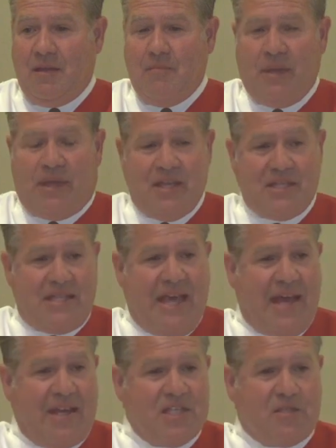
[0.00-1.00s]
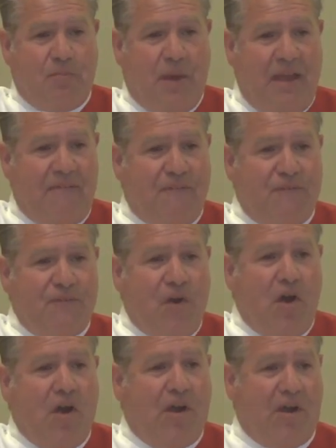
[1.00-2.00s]
Because that is by
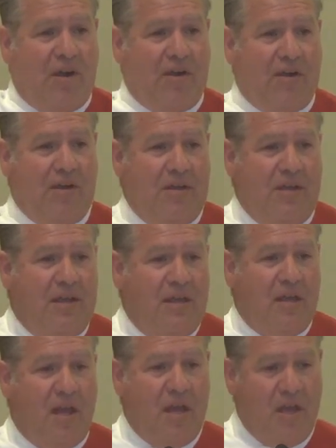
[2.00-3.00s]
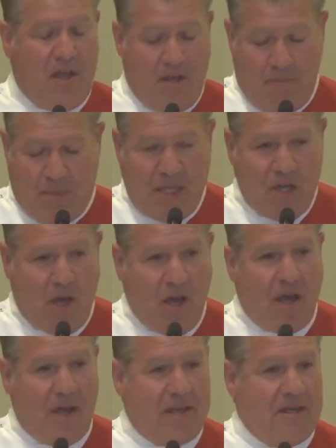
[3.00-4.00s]
far
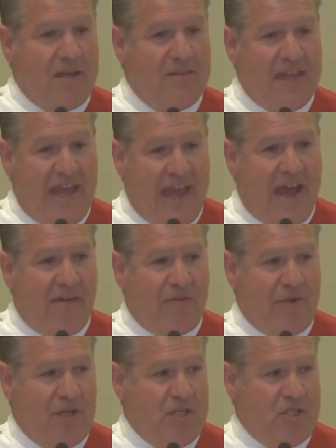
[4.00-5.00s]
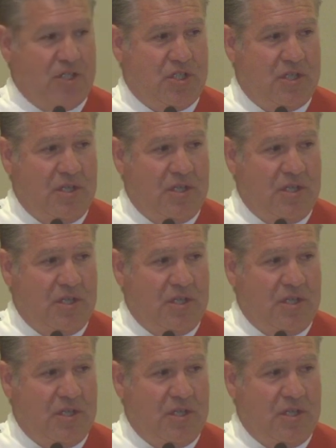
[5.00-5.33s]
beyond the average.